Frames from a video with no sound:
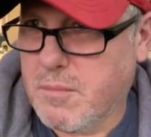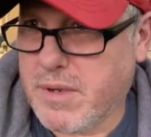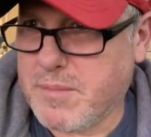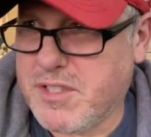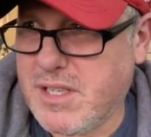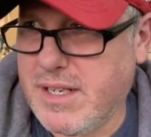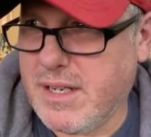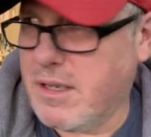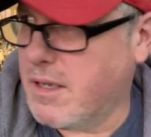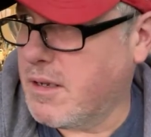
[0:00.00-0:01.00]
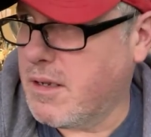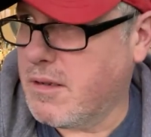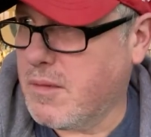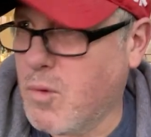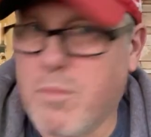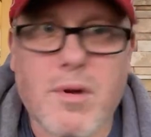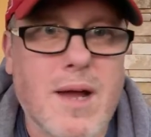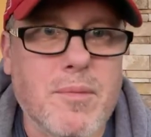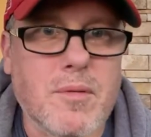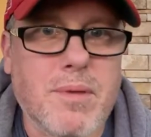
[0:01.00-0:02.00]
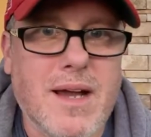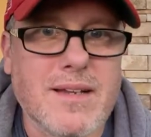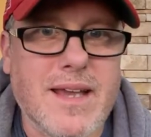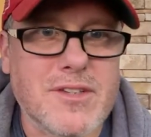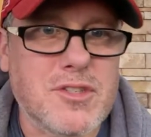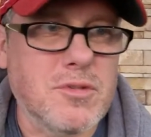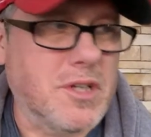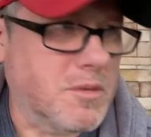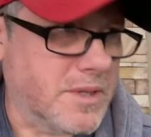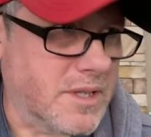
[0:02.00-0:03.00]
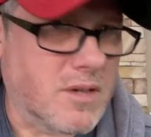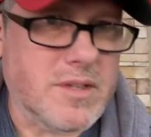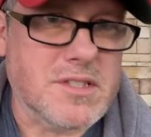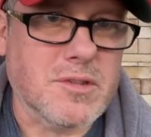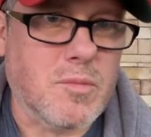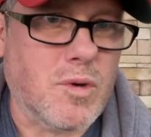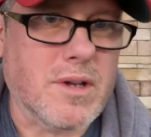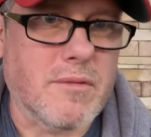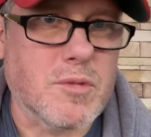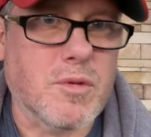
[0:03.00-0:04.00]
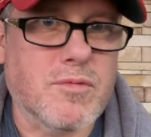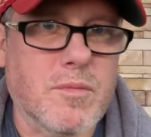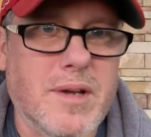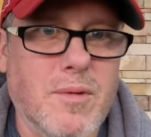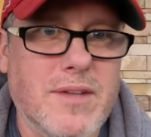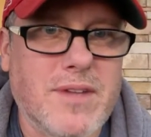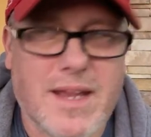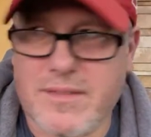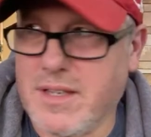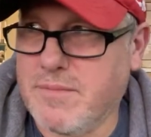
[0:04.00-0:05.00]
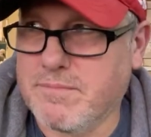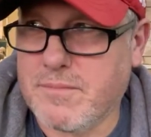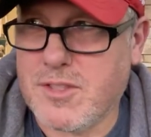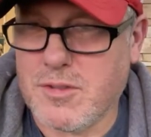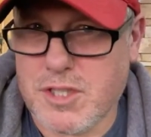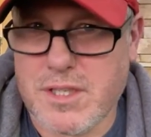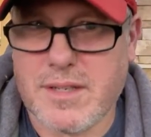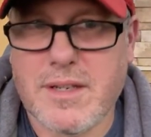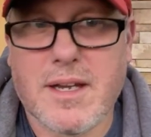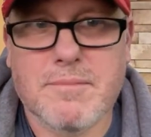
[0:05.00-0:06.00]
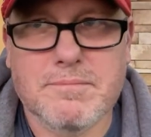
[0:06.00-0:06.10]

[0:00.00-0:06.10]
But I'm setting it a more proper podcast studio in there that's a little more comfortable for my wife, Kathy, so she can